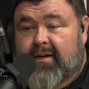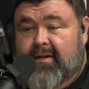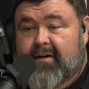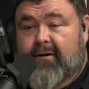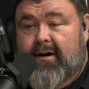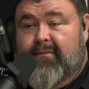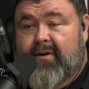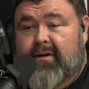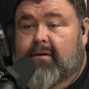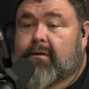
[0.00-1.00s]
like in the
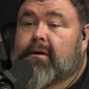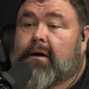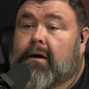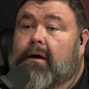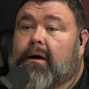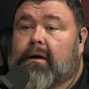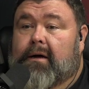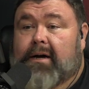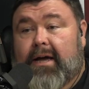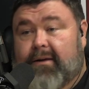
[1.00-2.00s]
gravy.
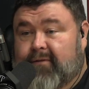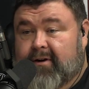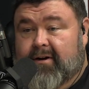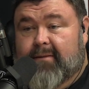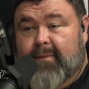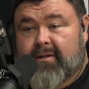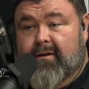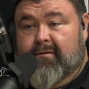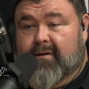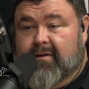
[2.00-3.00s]
Oh, I got to figure out how to make
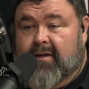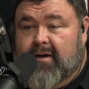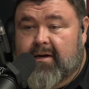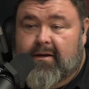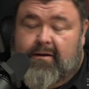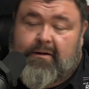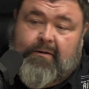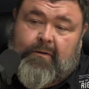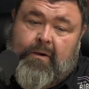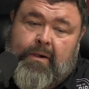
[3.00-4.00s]
those like that. Me
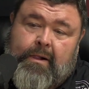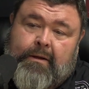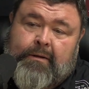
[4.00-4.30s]
too.